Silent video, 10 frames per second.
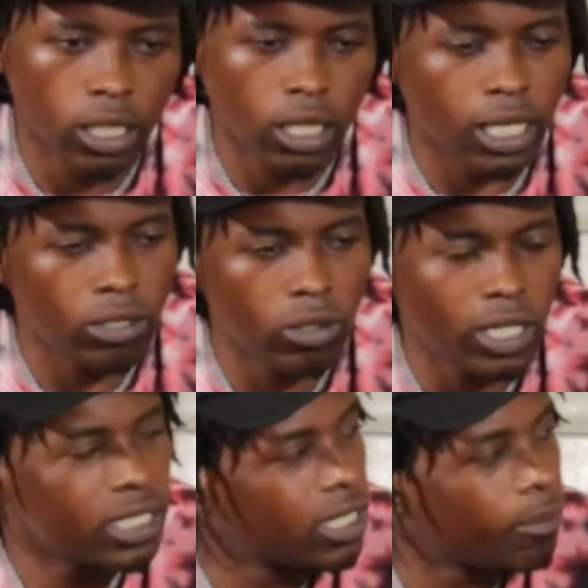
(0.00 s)
Like, you know,
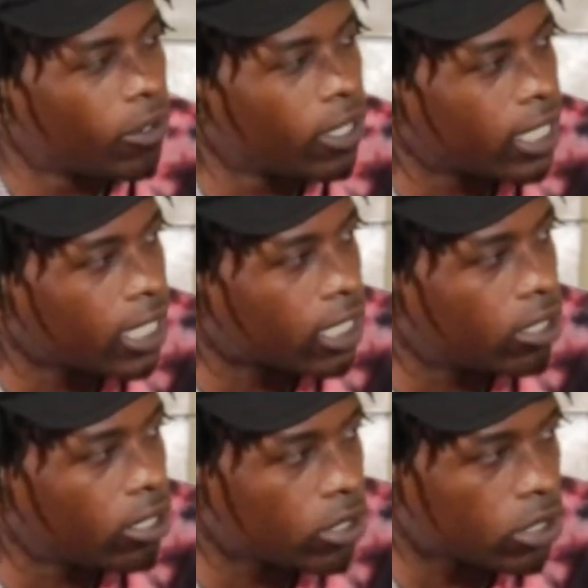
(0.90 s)
that's just part of our
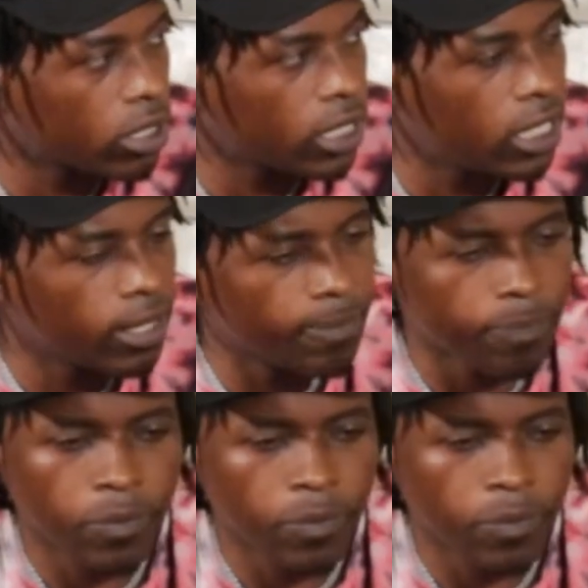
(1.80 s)
culture. Then,